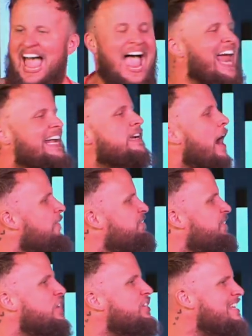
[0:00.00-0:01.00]
And
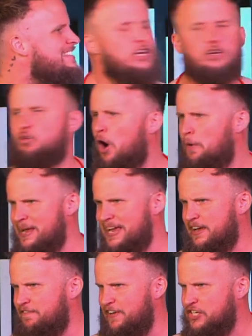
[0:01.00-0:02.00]
comfort doesn't grow me,
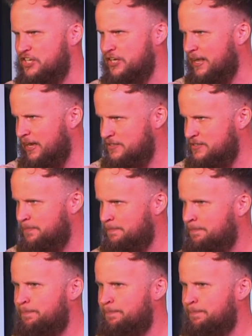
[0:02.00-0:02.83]
conviction does.